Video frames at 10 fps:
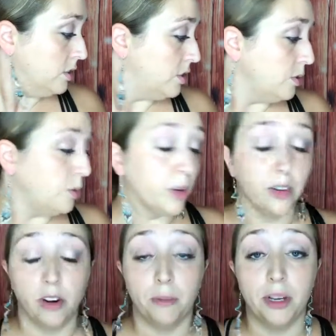to one
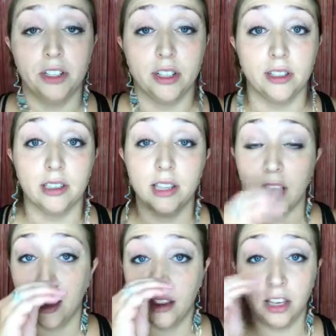of our missions,
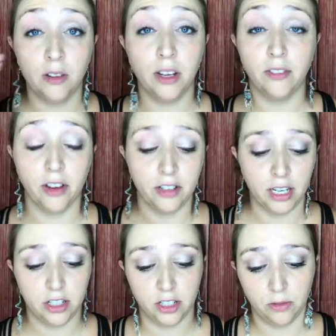the Unique
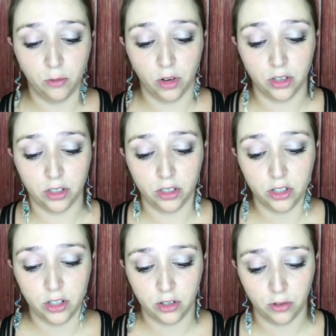Foundation
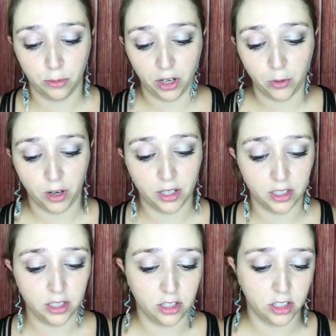works to bring
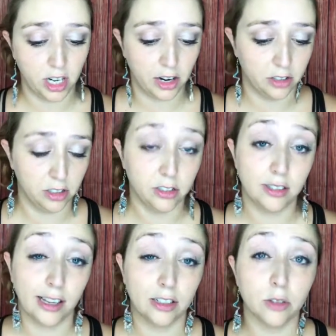awareness to childhood
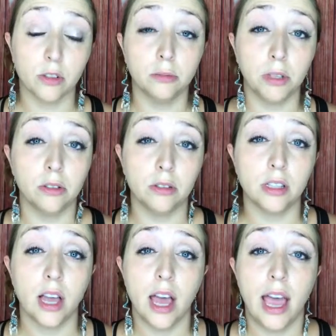sexual
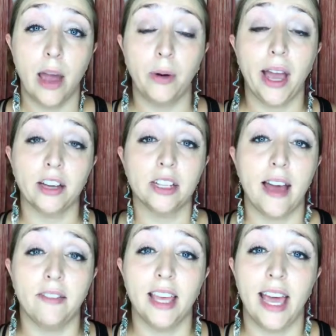abuse, and we actually
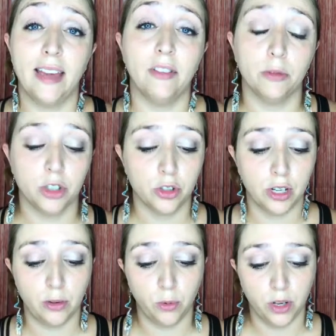have the Haven
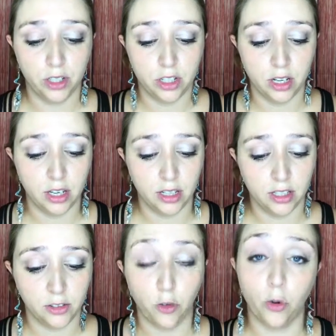Retreat, which
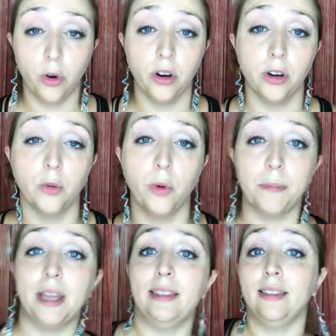is for
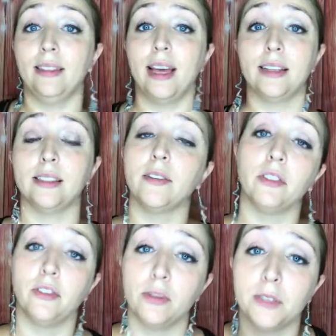women that
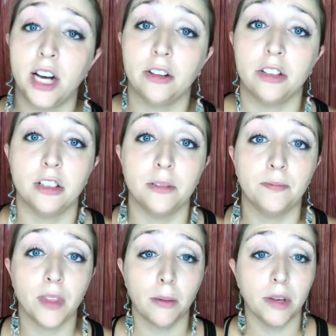suffered from childhood
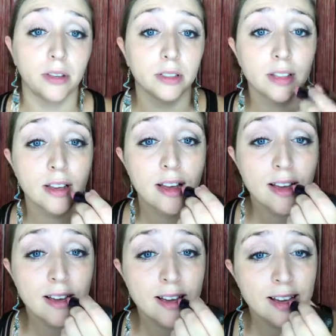abuse.
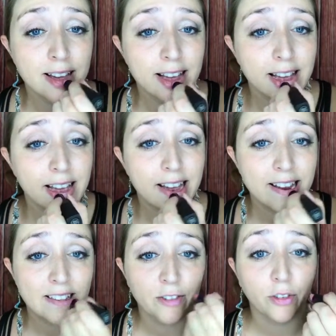
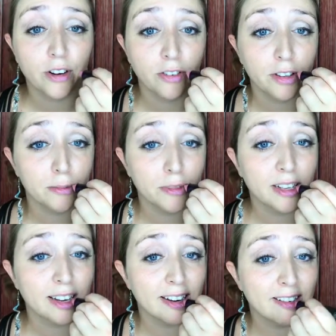And it's free for them to
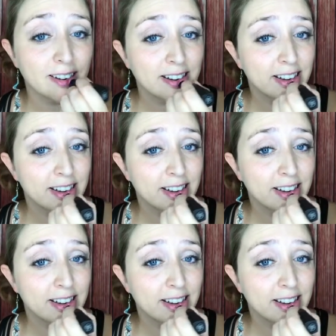go.